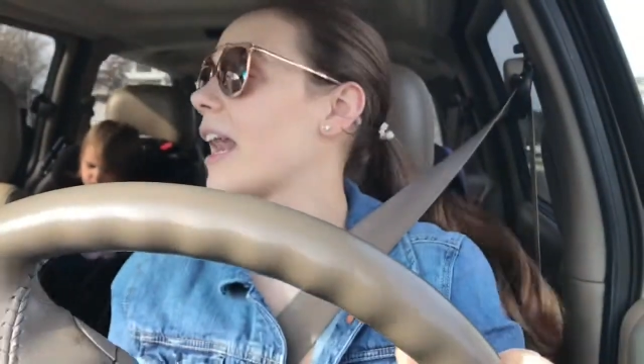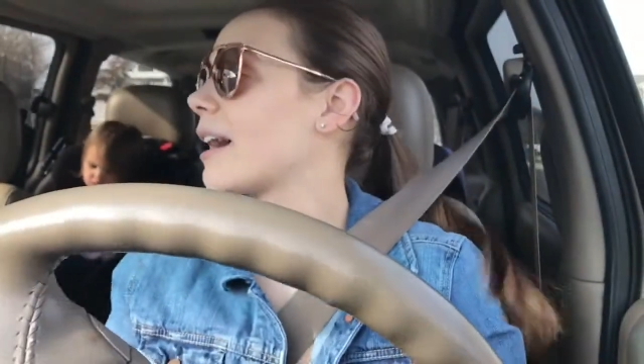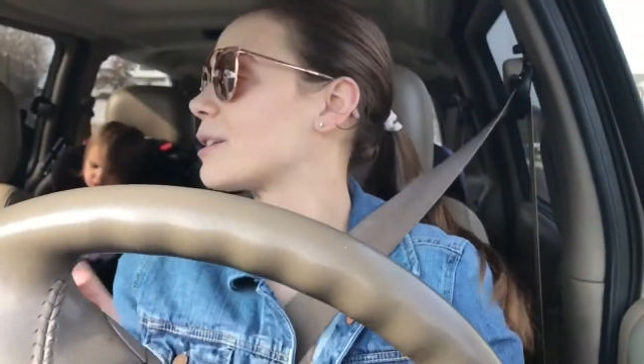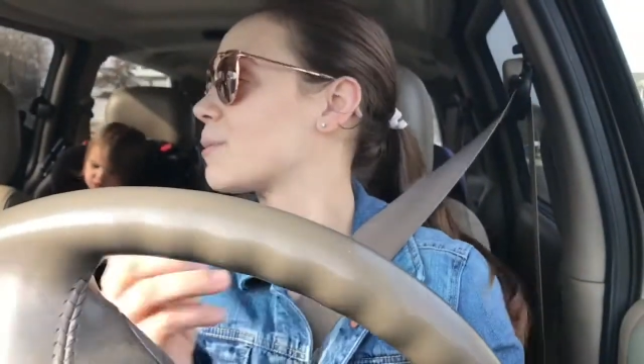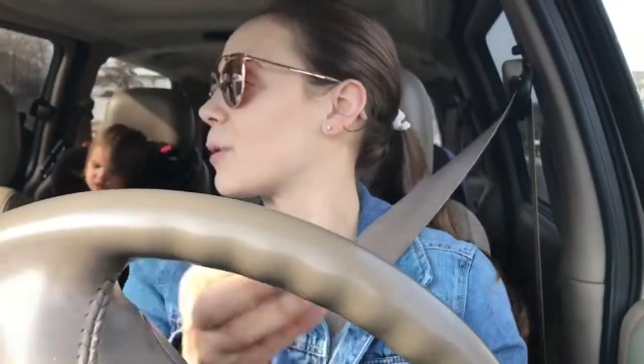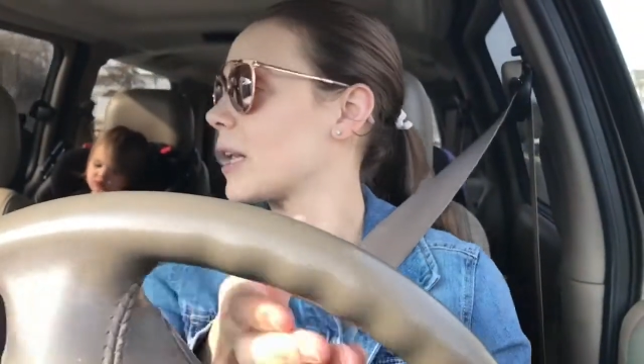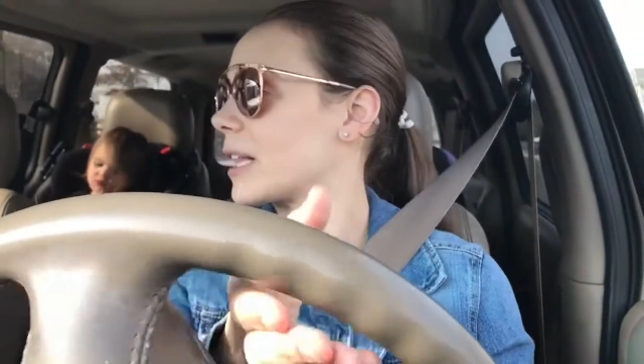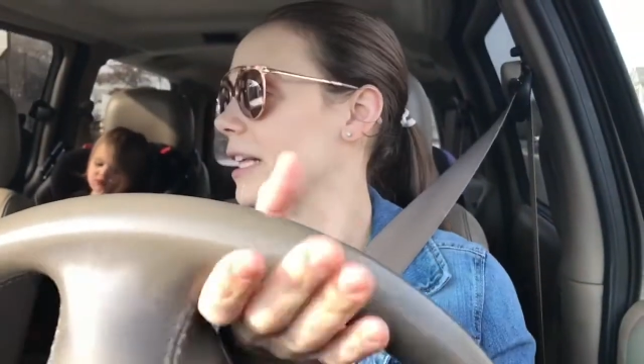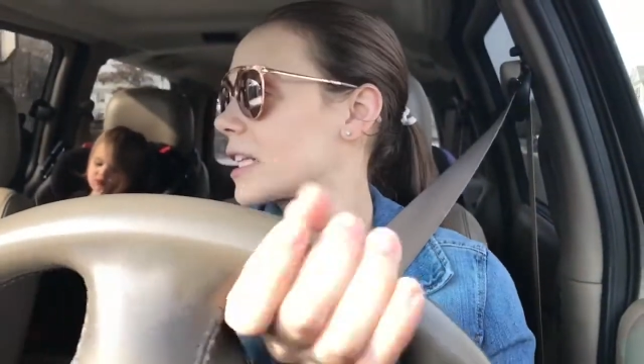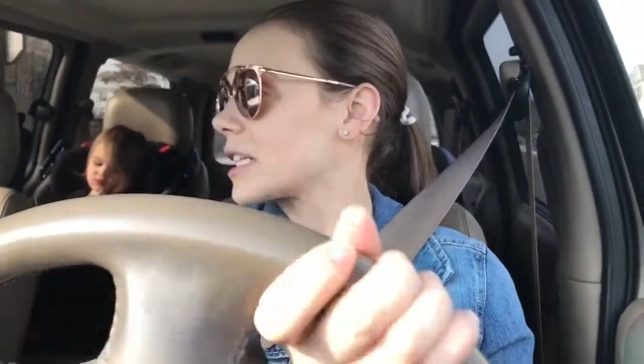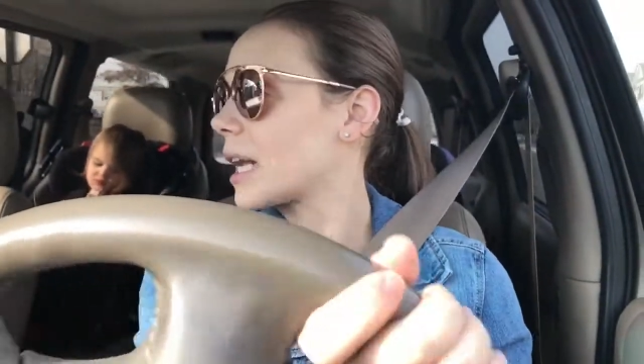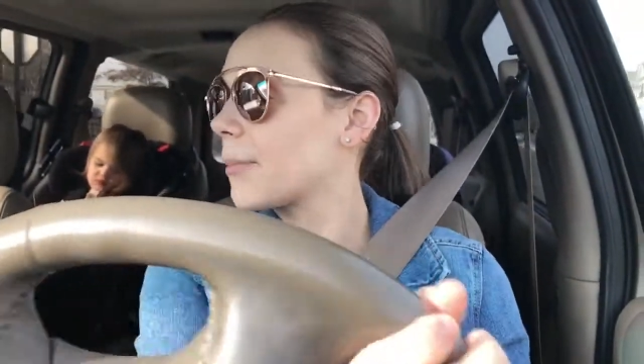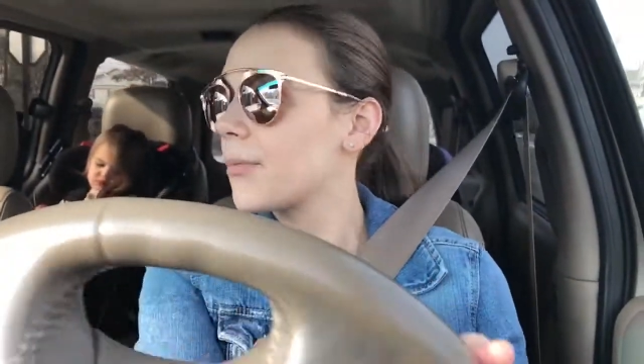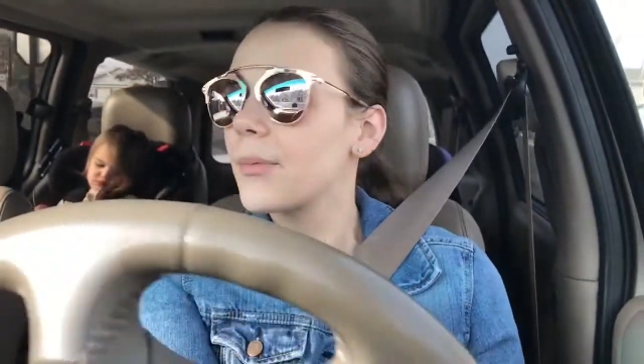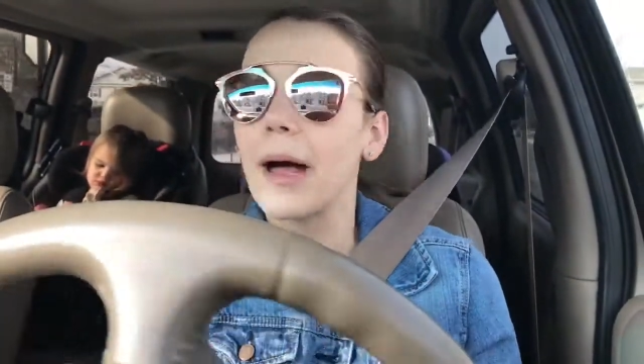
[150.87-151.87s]
I was putting like the
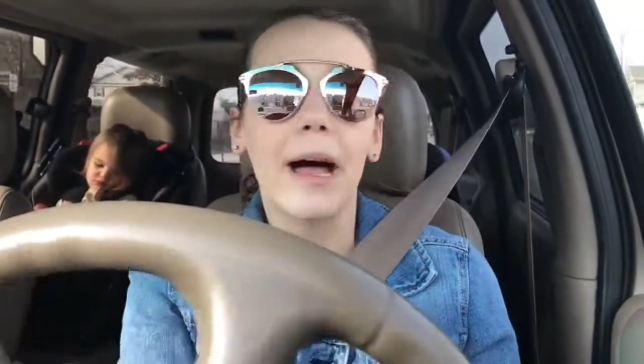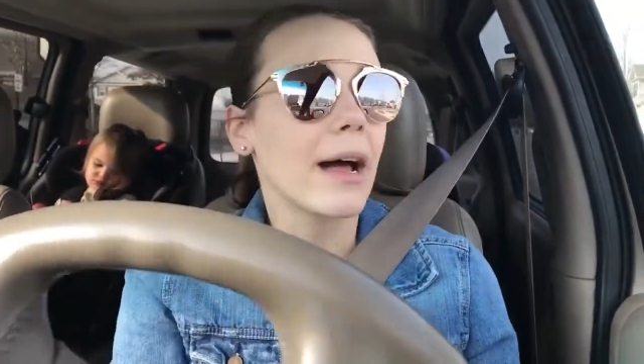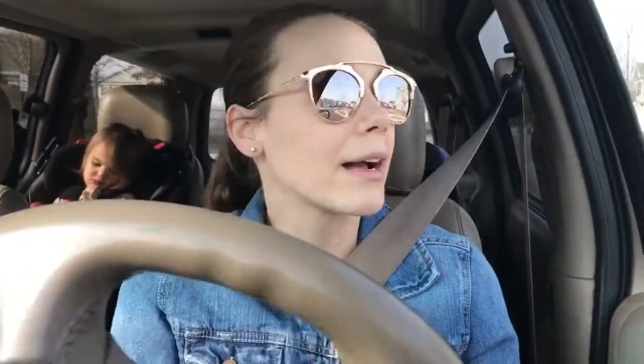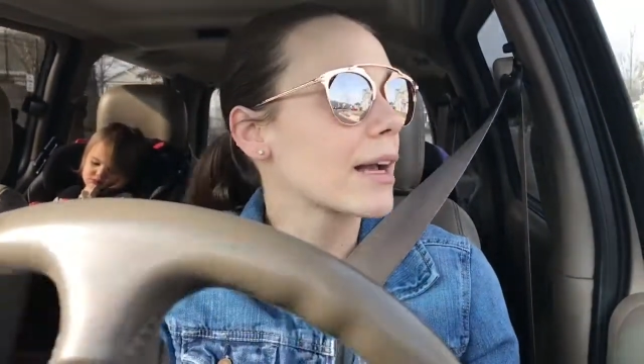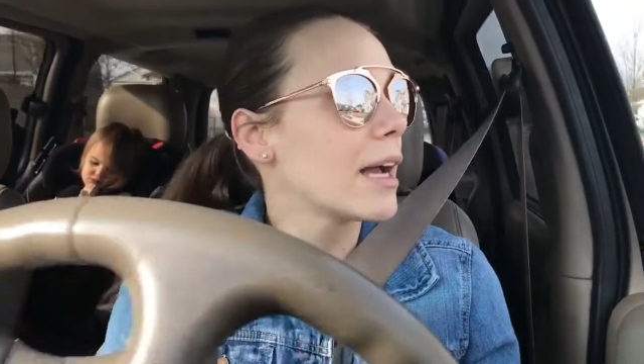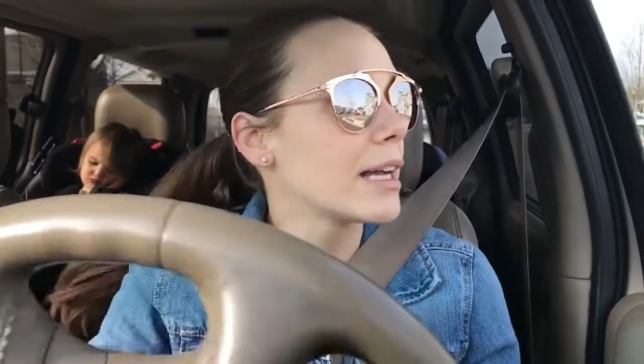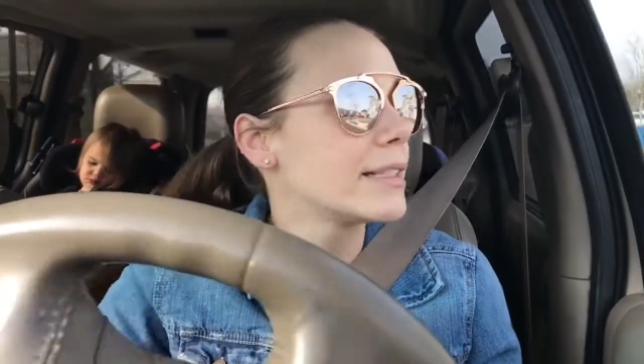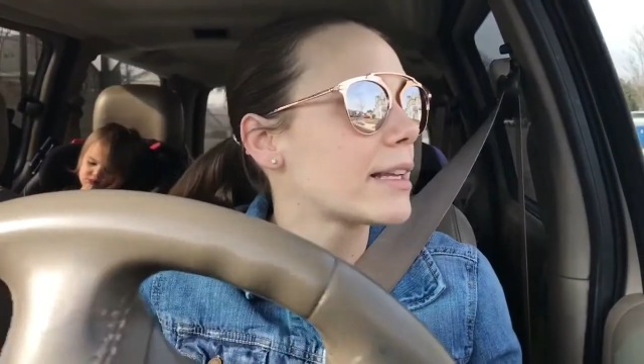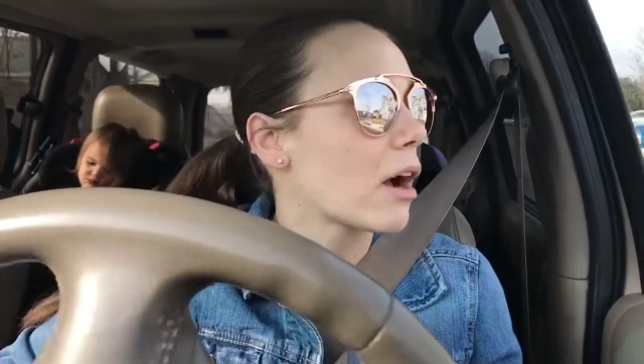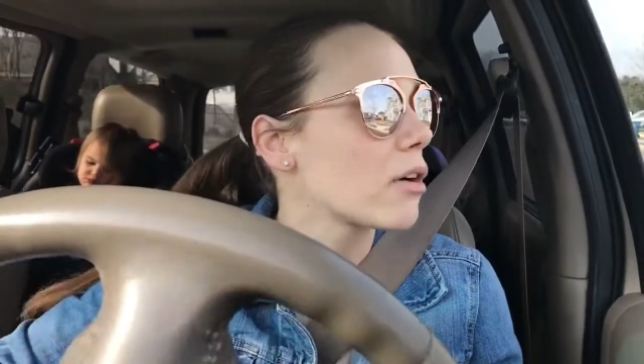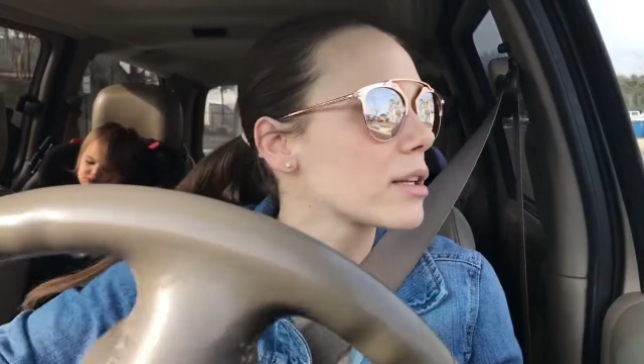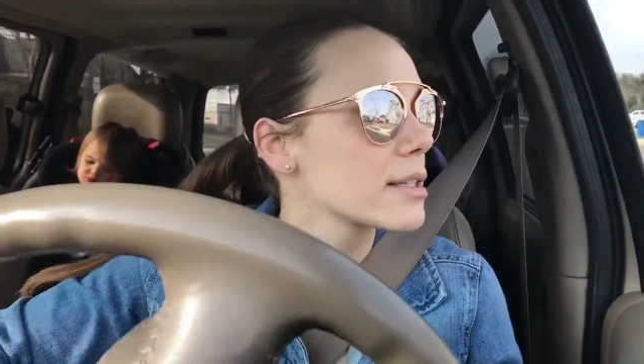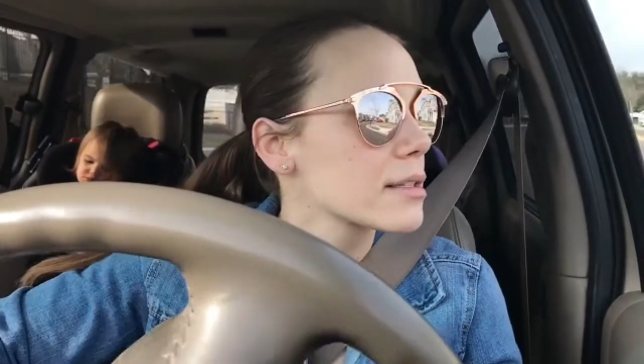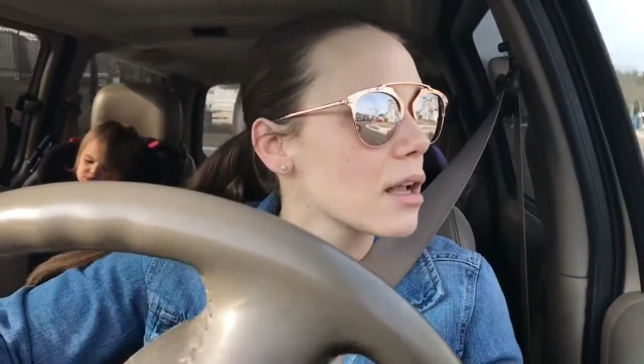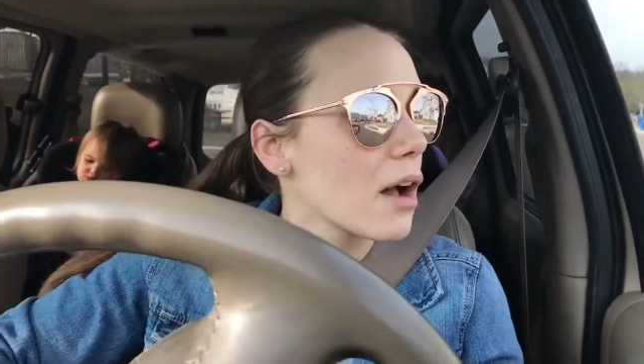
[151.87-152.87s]
dead bag down
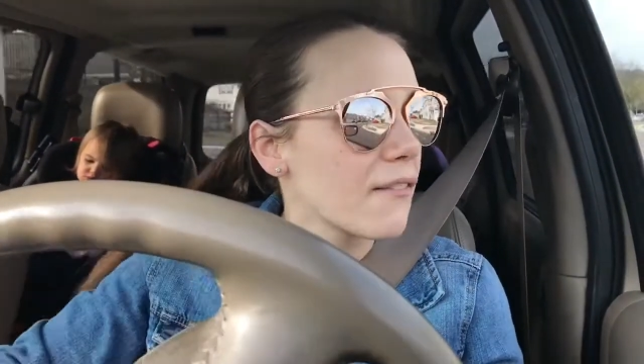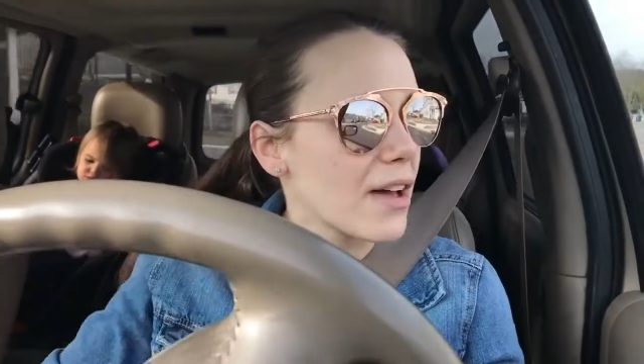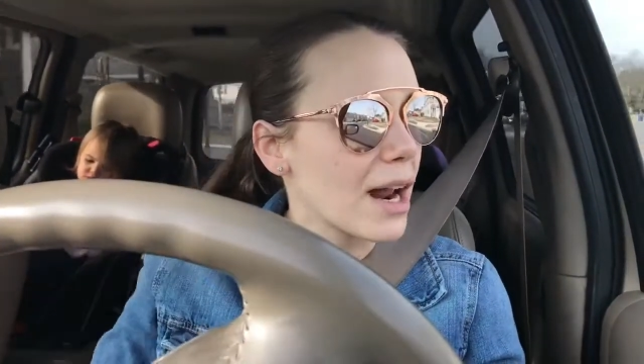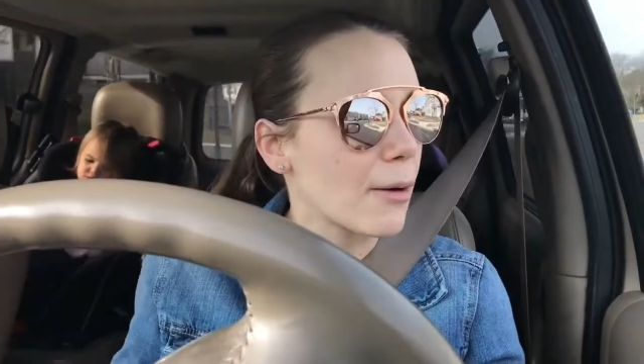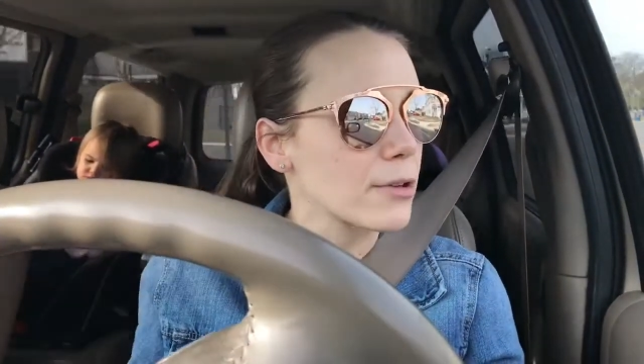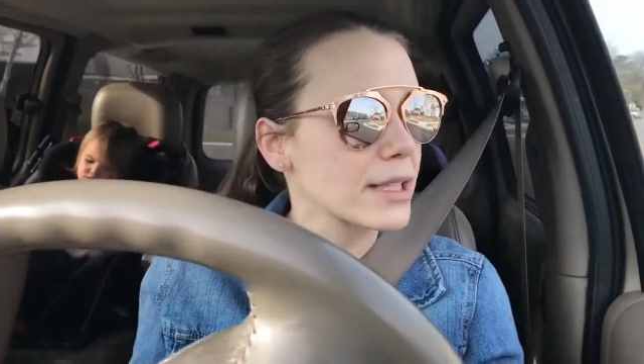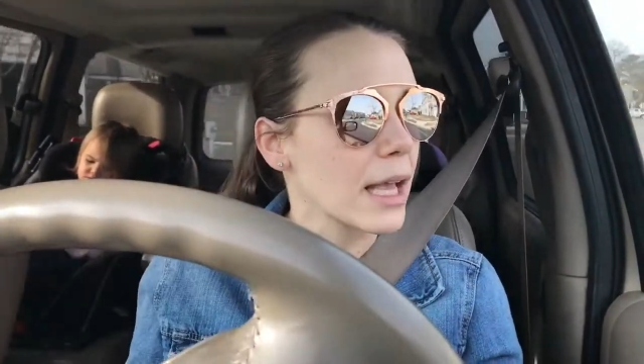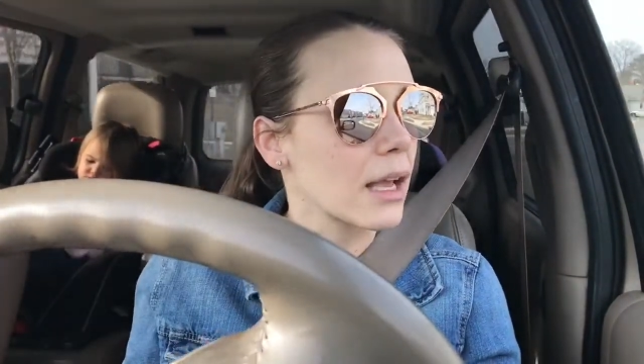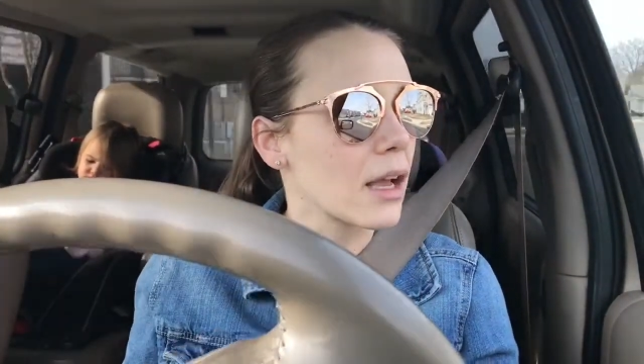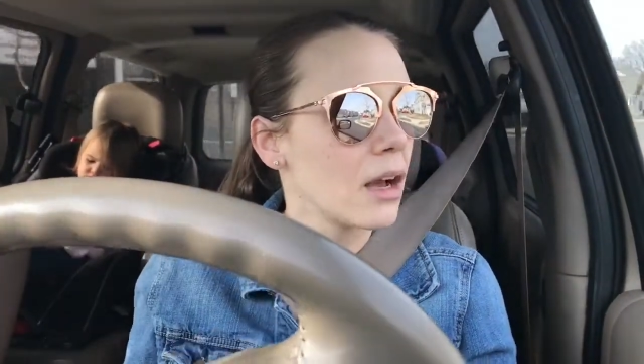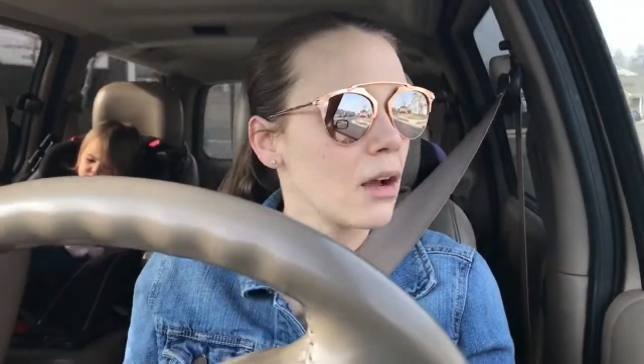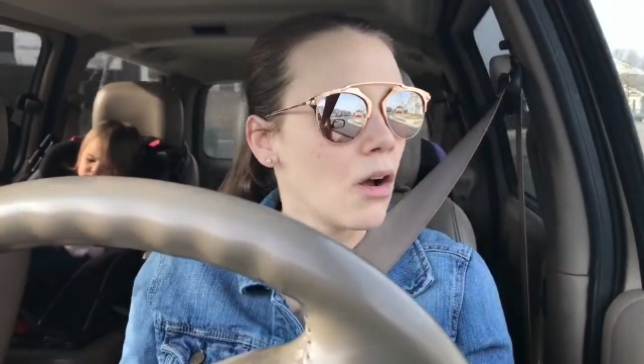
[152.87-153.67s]
and stuff and I was like,